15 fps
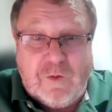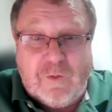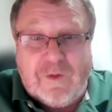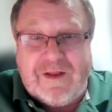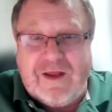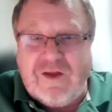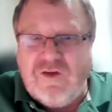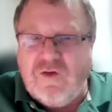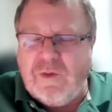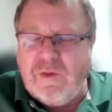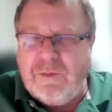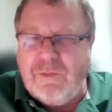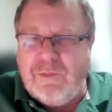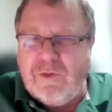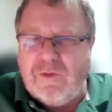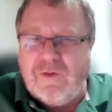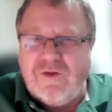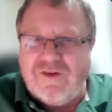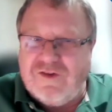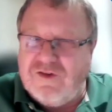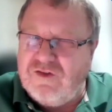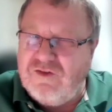when that swimming pool,
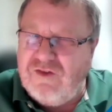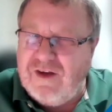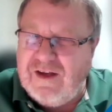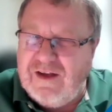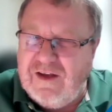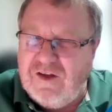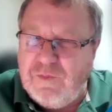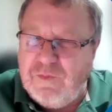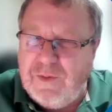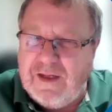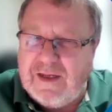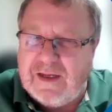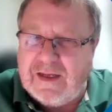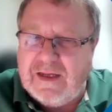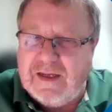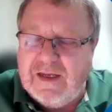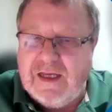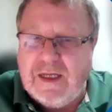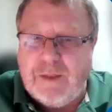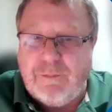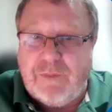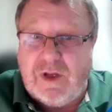strictly speaking,
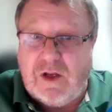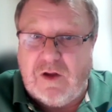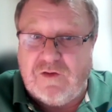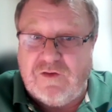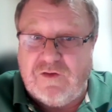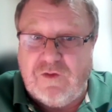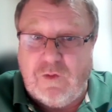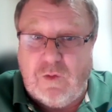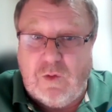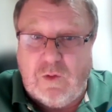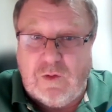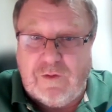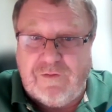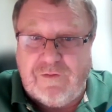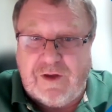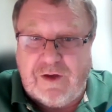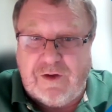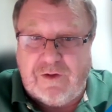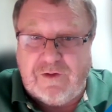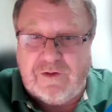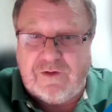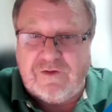belongs to all of the
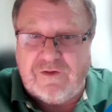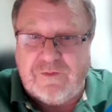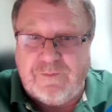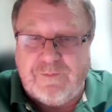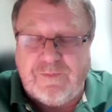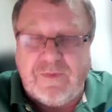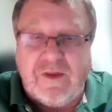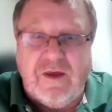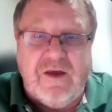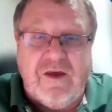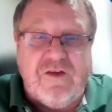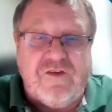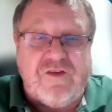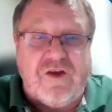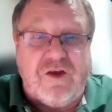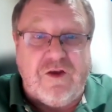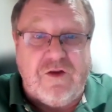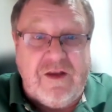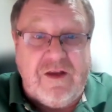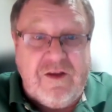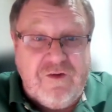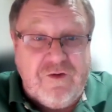owners. So you
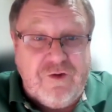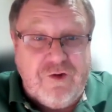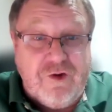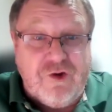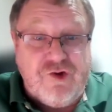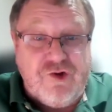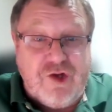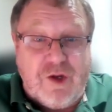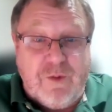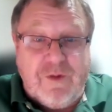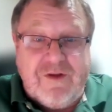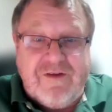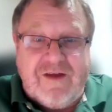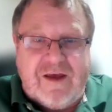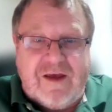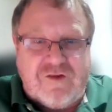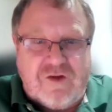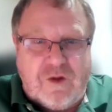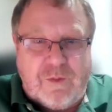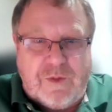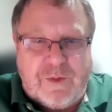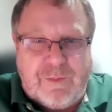need to show it as
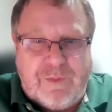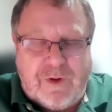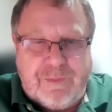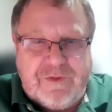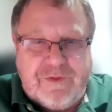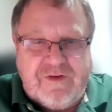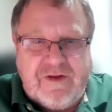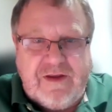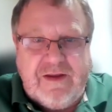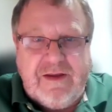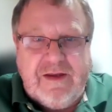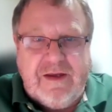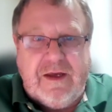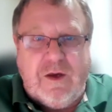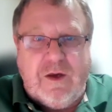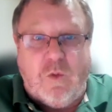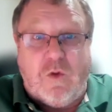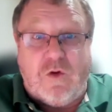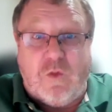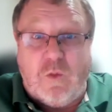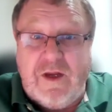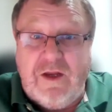common property.
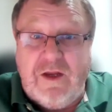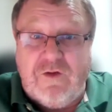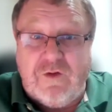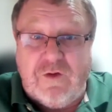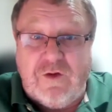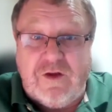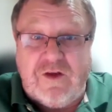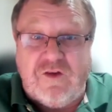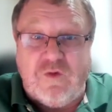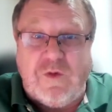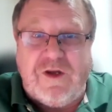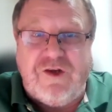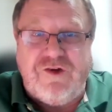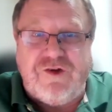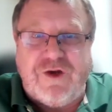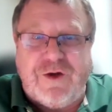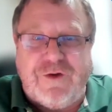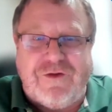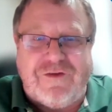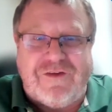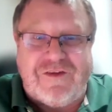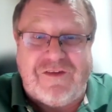What we do is we show
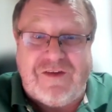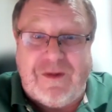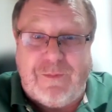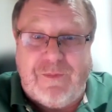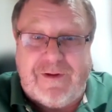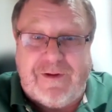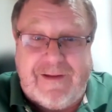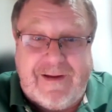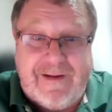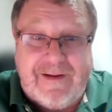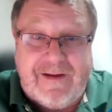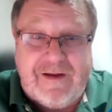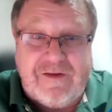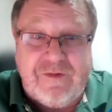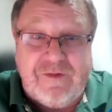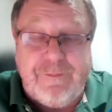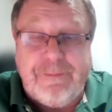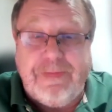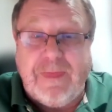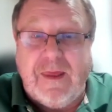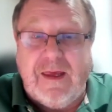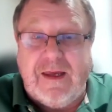it as a separate line item
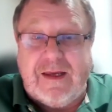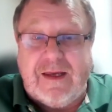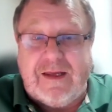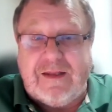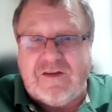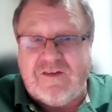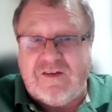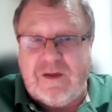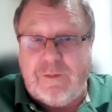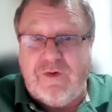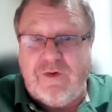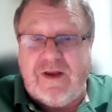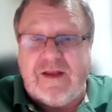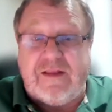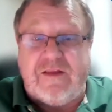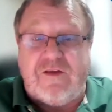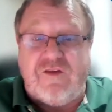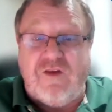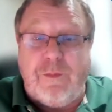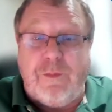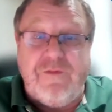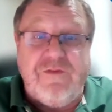in the summary at the
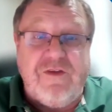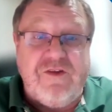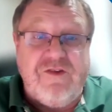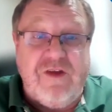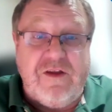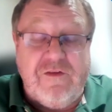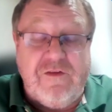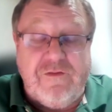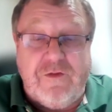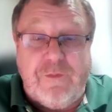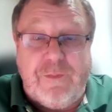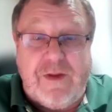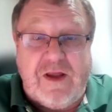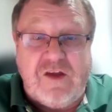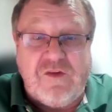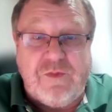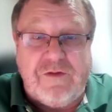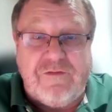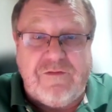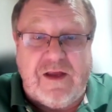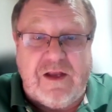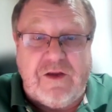top of the schedule of replacement
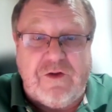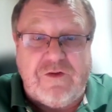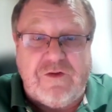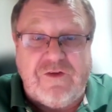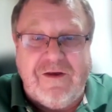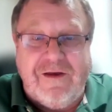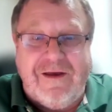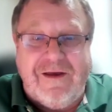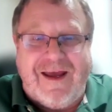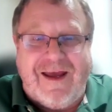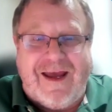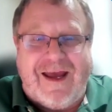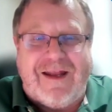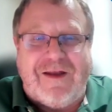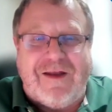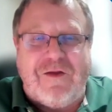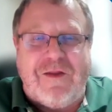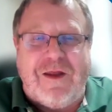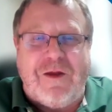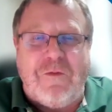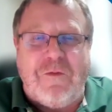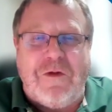values, and
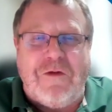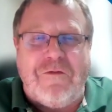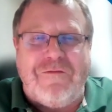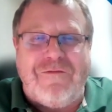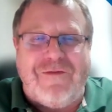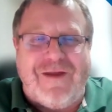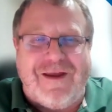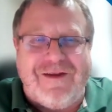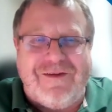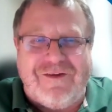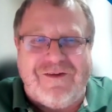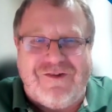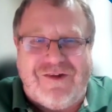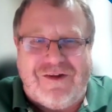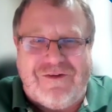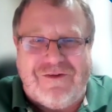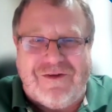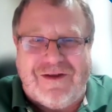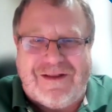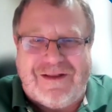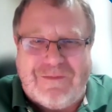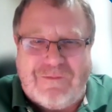then we reflect a
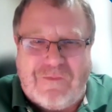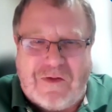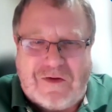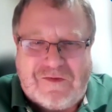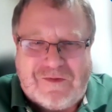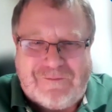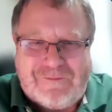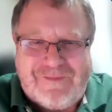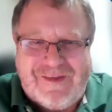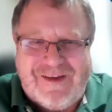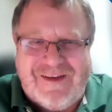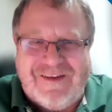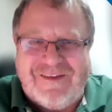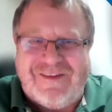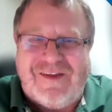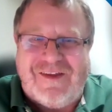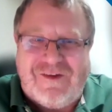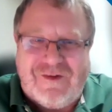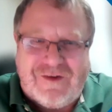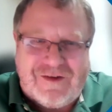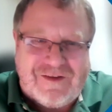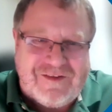schedule at the bottom so that
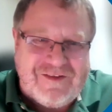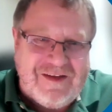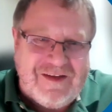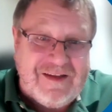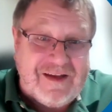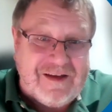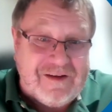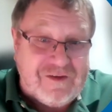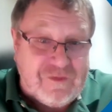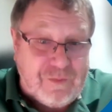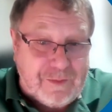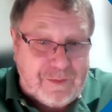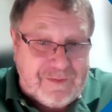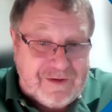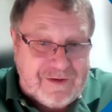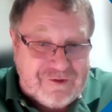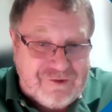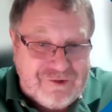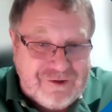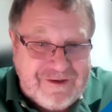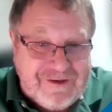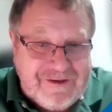you can see that it's properly
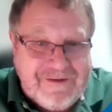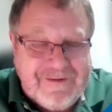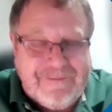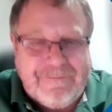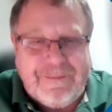insured